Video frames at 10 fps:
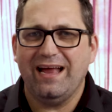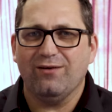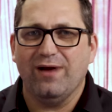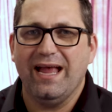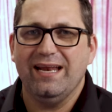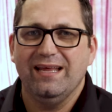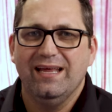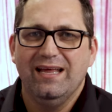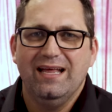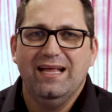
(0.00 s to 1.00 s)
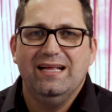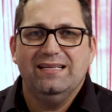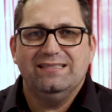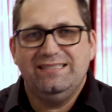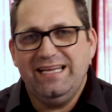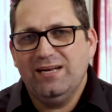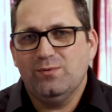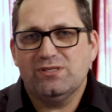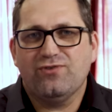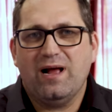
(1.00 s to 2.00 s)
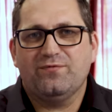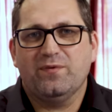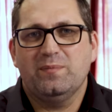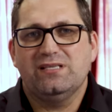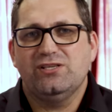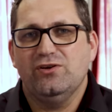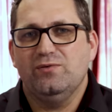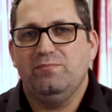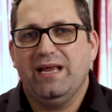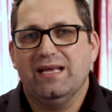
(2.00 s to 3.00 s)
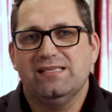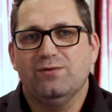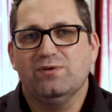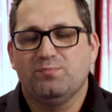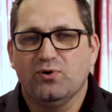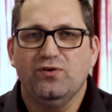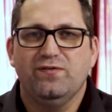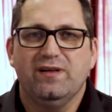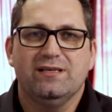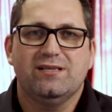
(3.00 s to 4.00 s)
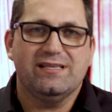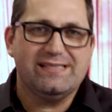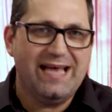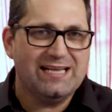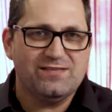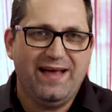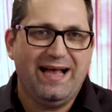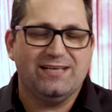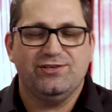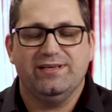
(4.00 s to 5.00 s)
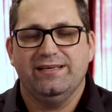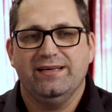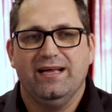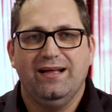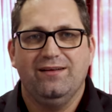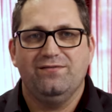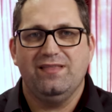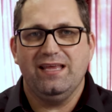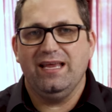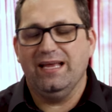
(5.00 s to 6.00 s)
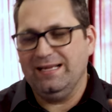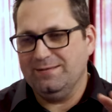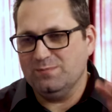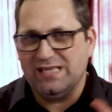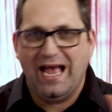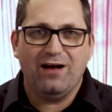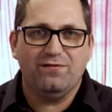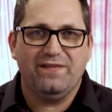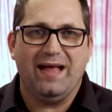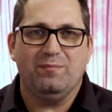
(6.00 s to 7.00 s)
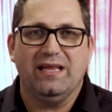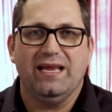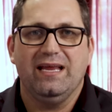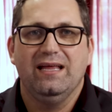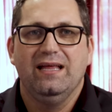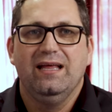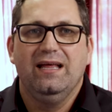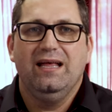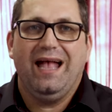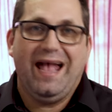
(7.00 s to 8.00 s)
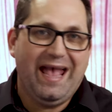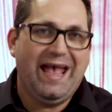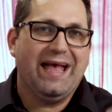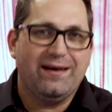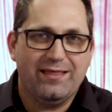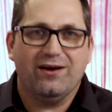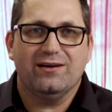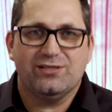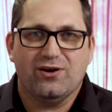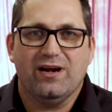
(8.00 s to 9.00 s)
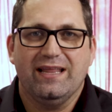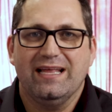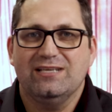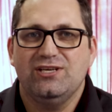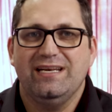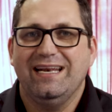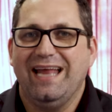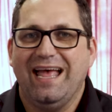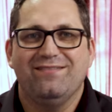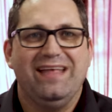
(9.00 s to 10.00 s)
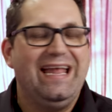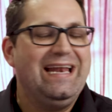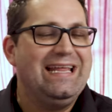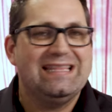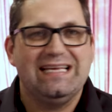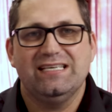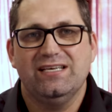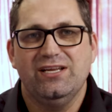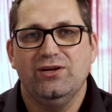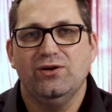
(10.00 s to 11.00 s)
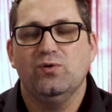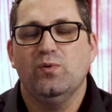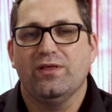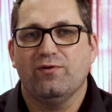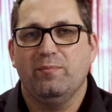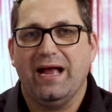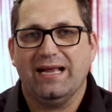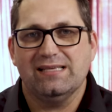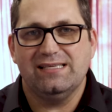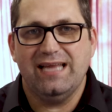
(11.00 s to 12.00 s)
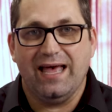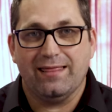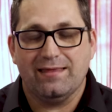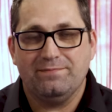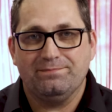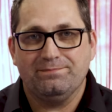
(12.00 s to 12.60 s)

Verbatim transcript: that right, Dina was dropped from the suit because it was proven to the satisfaction of the um, Zahau family and their attorney that she didn't have anything to do with Rebecca's death.